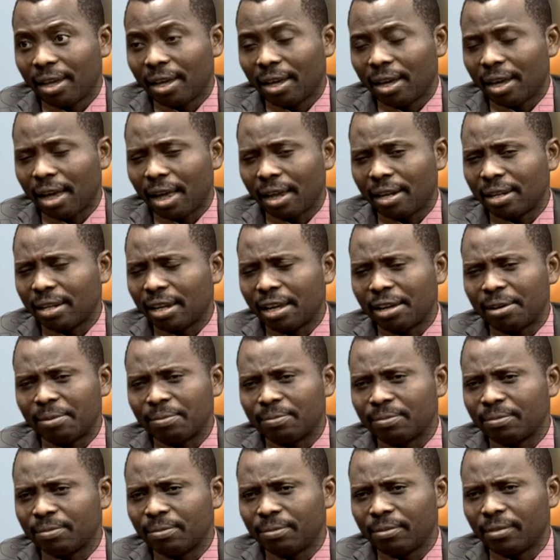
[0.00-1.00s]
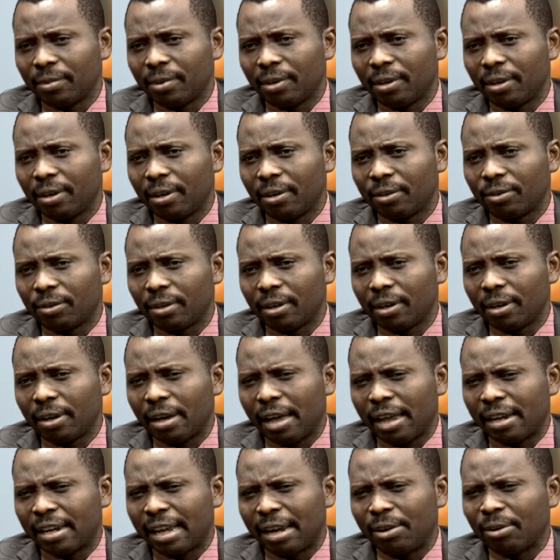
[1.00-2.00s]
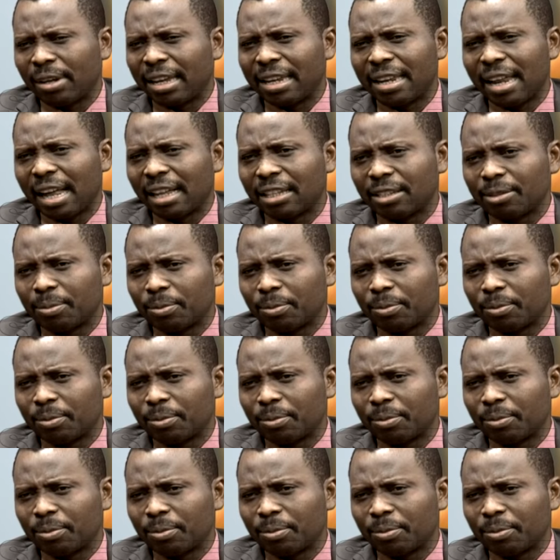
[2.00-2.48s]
And um, and they're looking at,